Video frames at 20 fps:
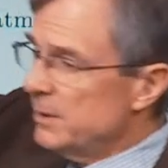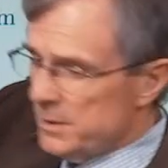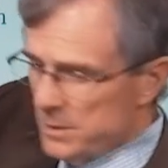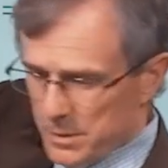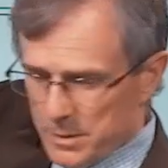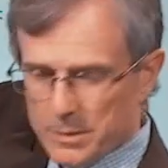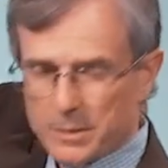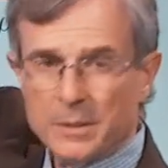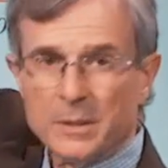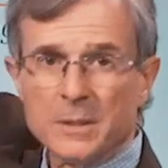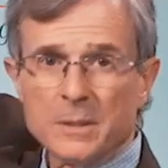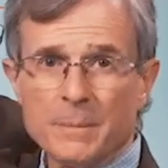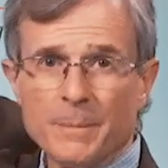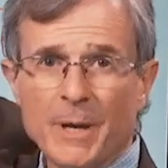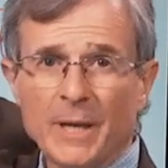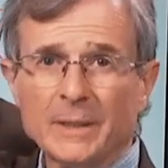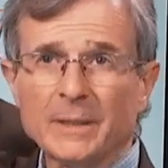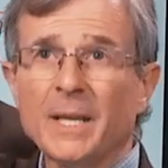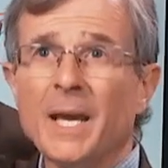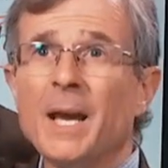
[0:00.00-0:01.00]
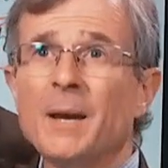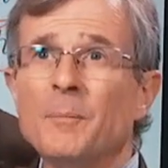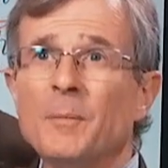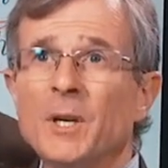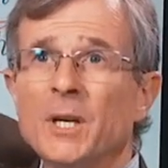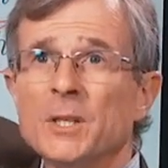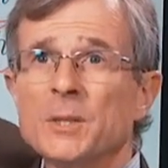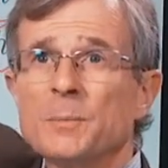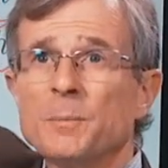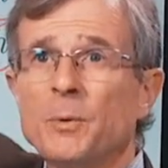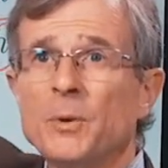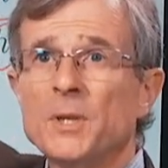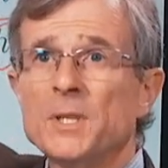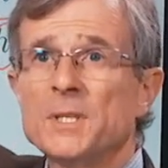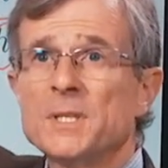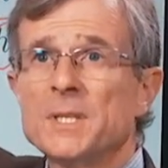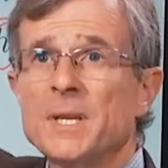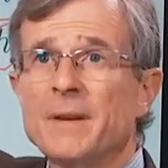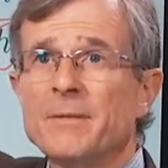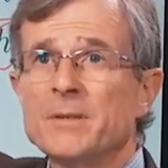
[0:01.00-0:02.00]
is, is about that much.
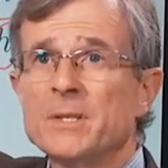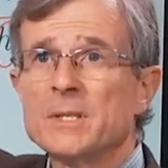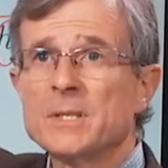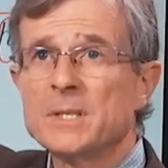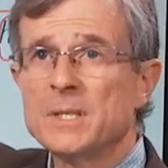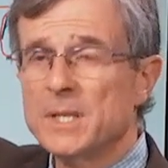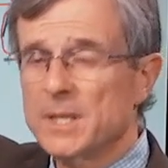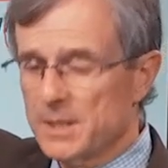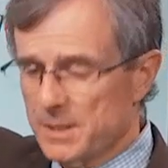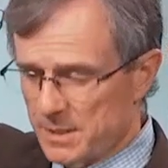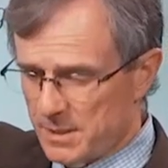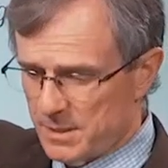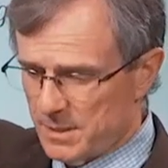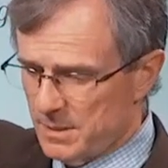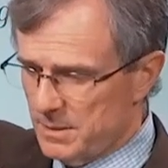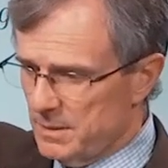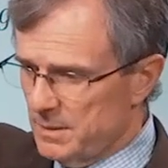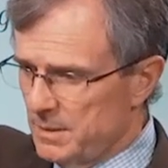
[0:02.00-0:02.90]
0.76